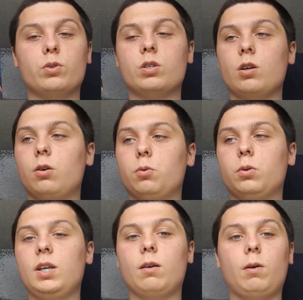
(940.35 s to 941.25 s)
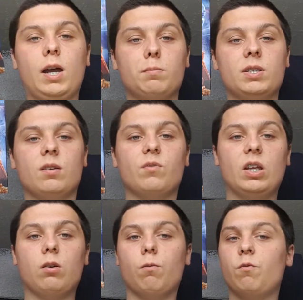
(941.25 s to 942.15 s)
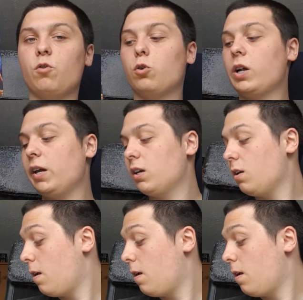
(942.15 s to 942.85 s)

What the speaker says: So yeah, happy to have that on 4K.